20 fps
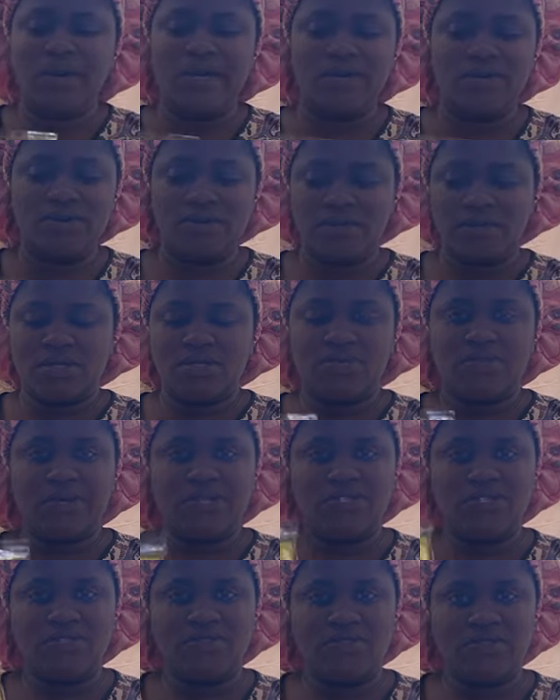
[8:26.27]
I got this,
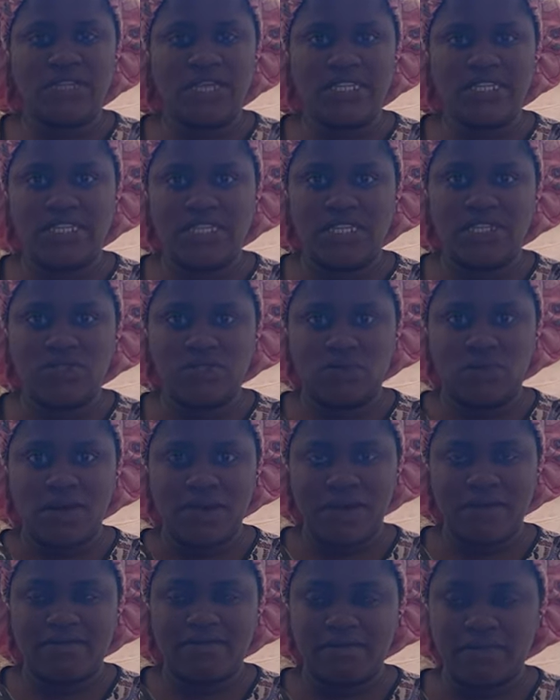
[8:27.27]
but I just felt I needed to
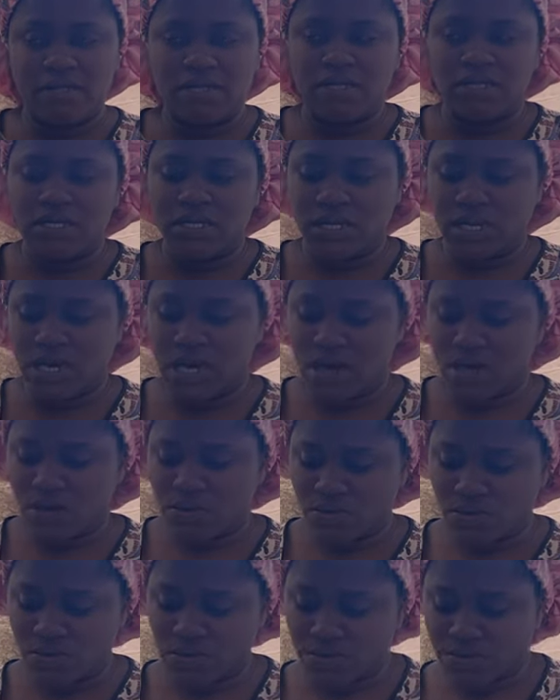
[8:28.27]
have this in the
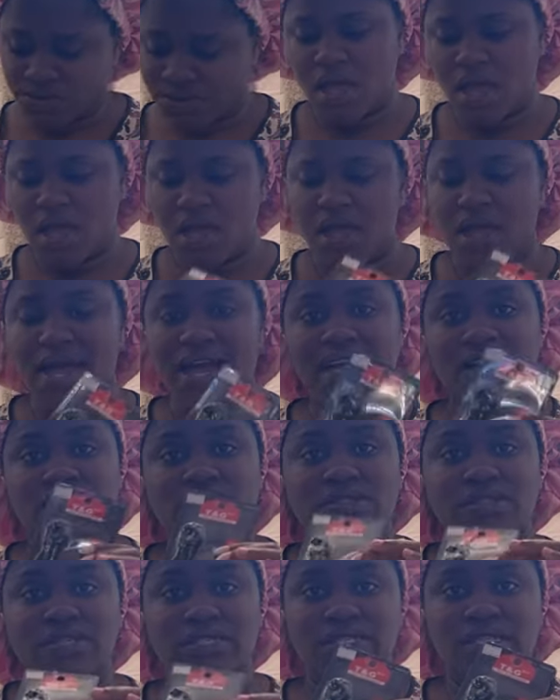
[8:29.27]
house. I
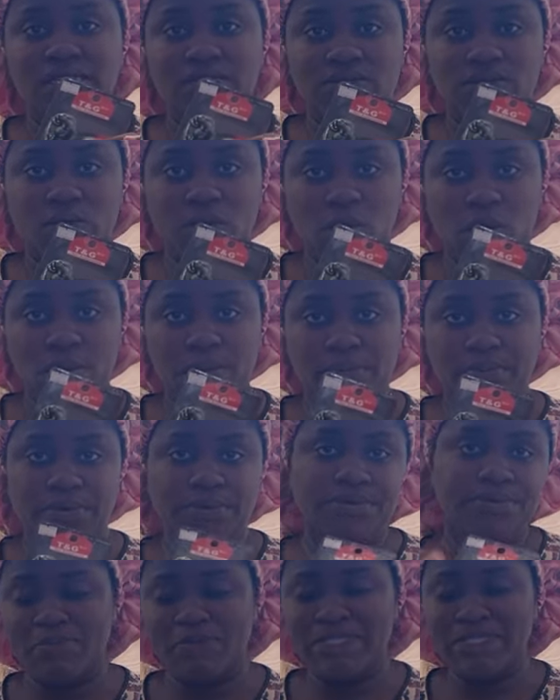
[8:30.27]
got this little
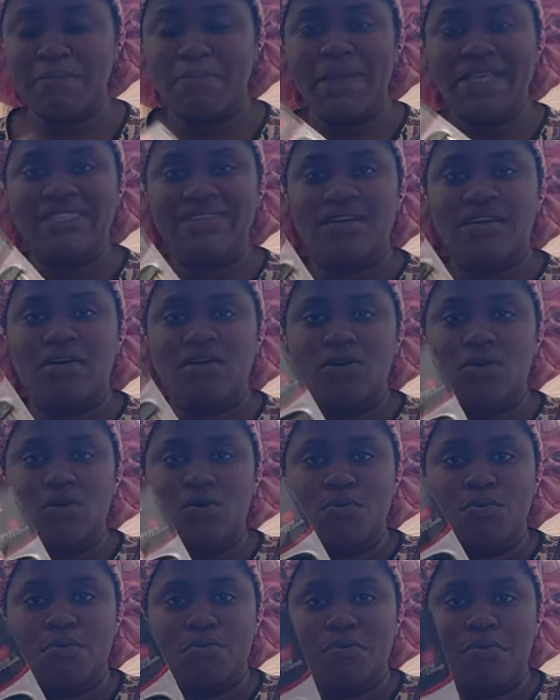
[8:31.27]
comb. It's a metal
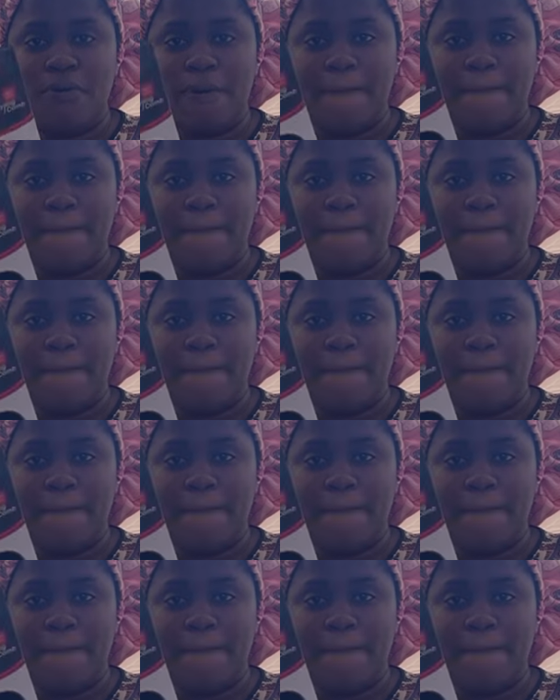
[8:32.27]
comb.